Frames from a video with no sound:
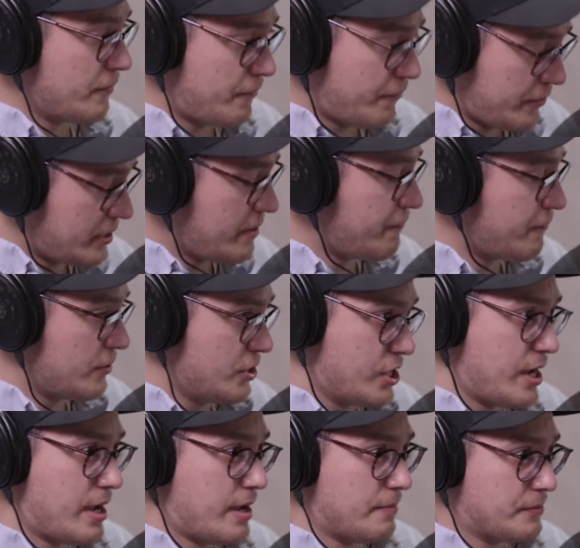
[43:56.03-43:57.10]
for different
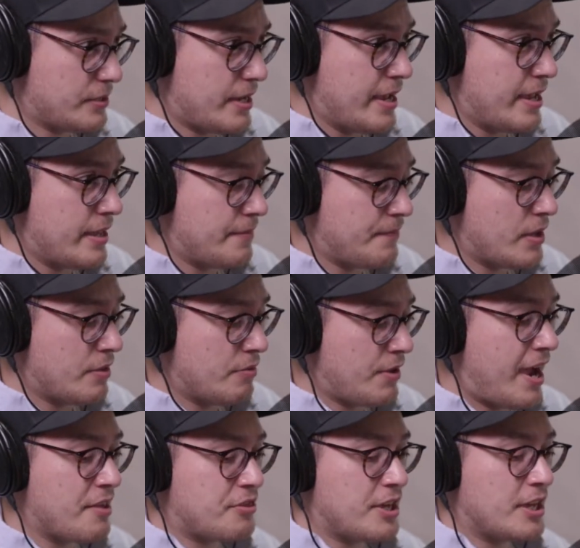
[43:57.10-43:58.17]
jobs, and
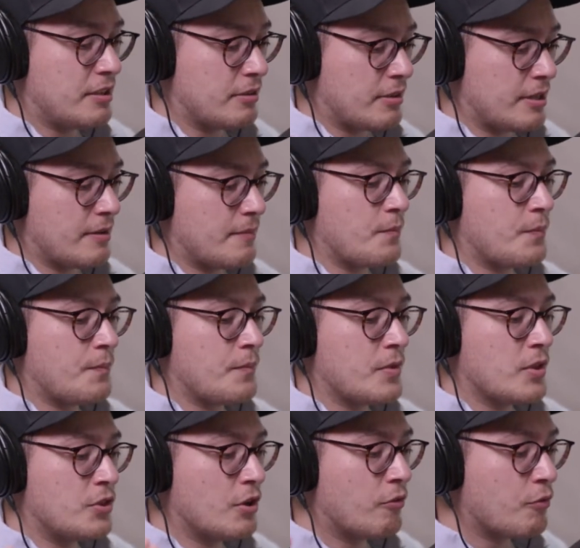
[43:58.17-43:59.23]
I think the
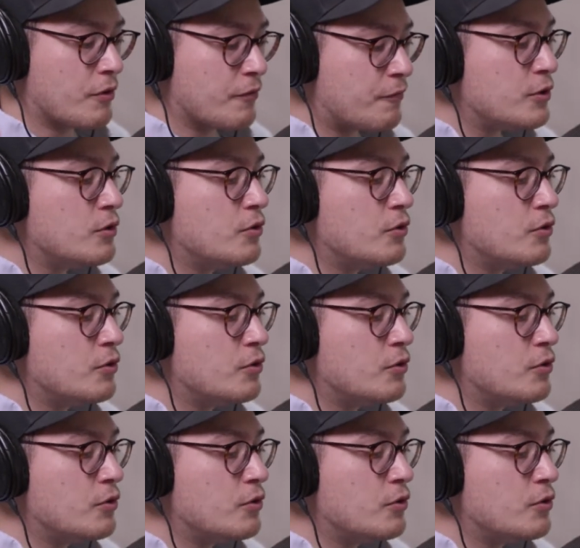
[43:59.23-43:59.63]
review